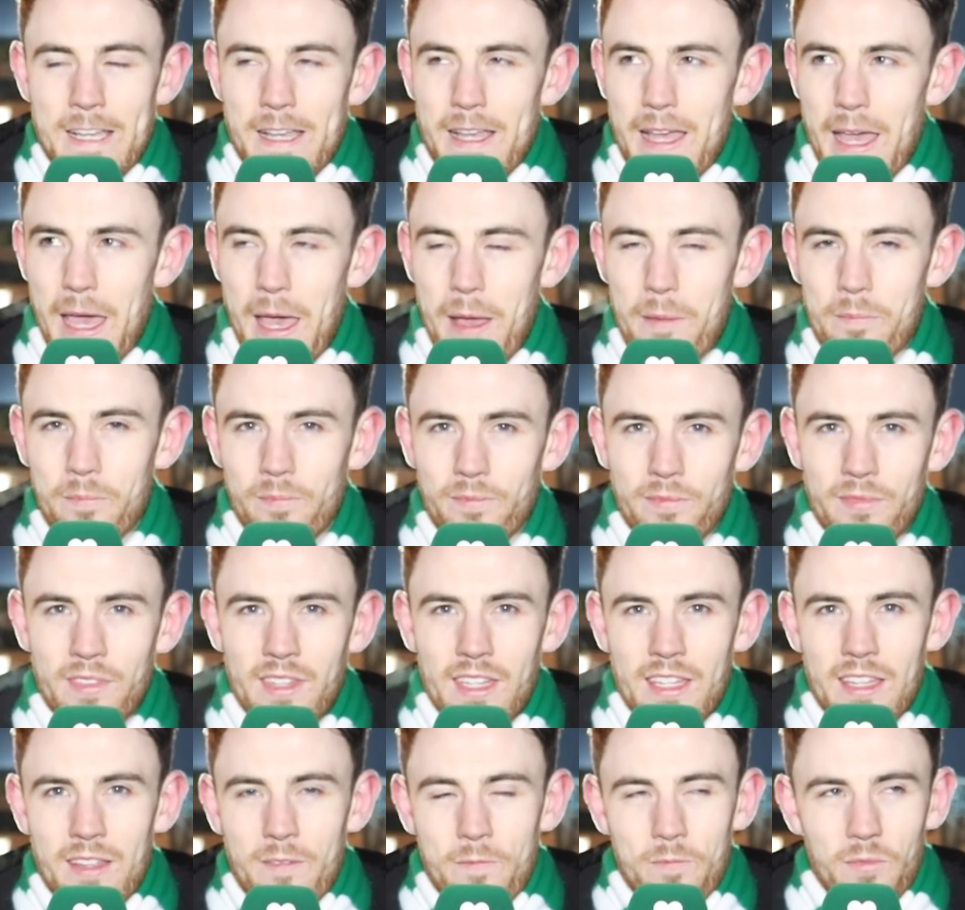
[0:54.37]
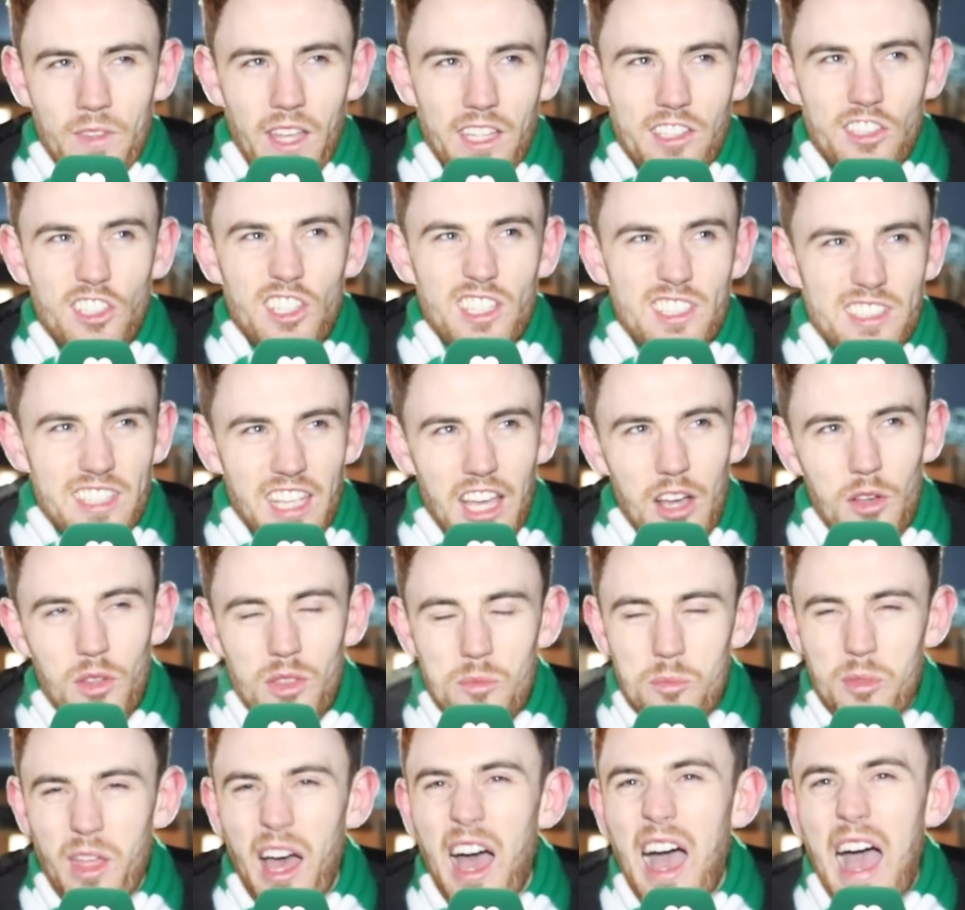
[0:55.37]
Um, and you can tell
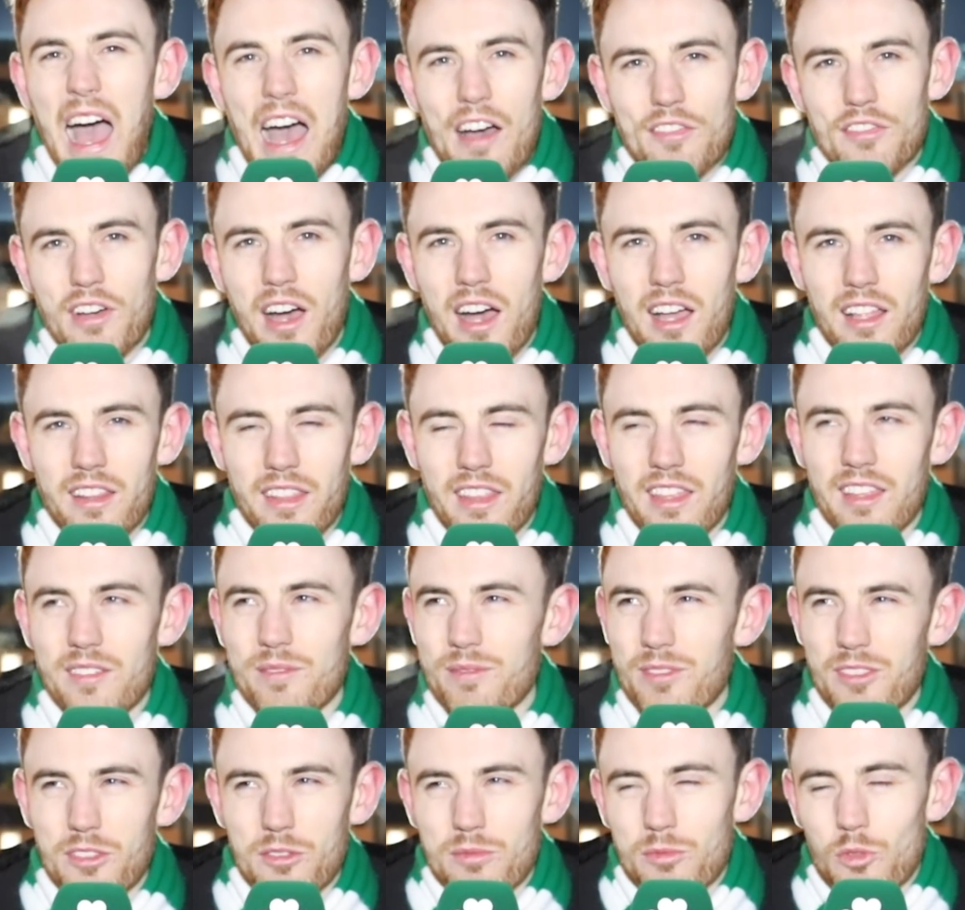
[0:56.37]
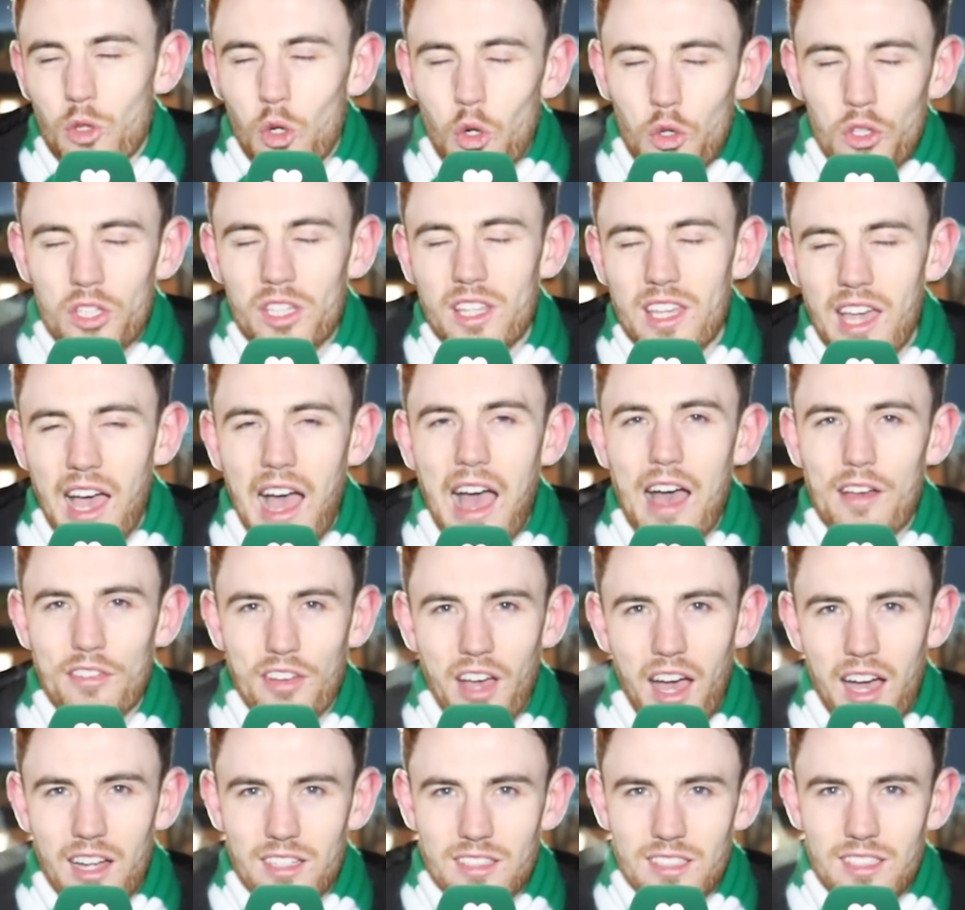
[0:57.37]
that the half the totally
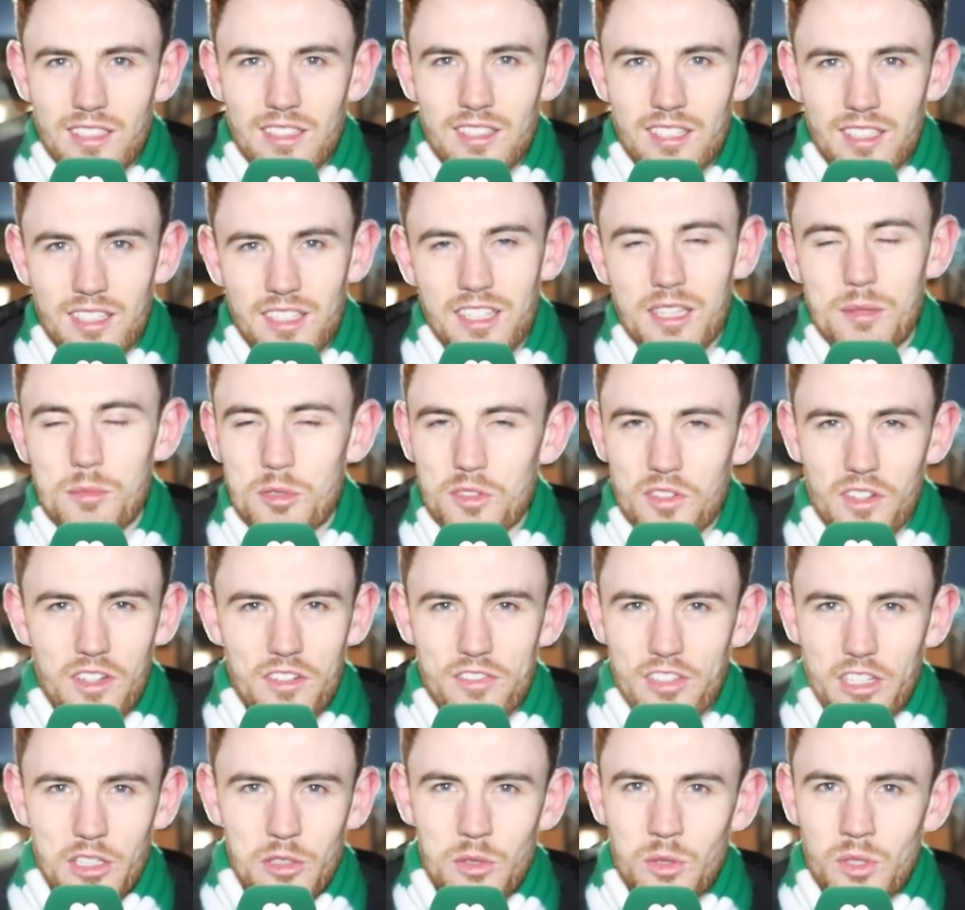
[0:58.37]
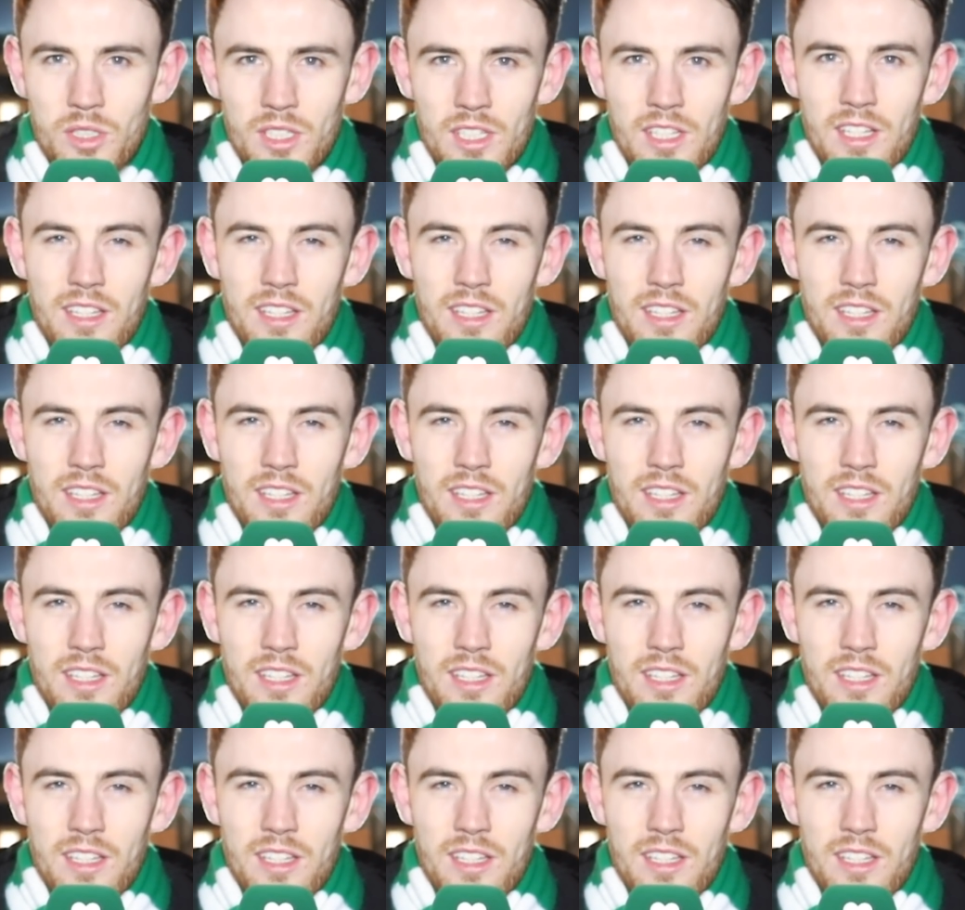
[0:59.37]
half-hearted claims for a foul.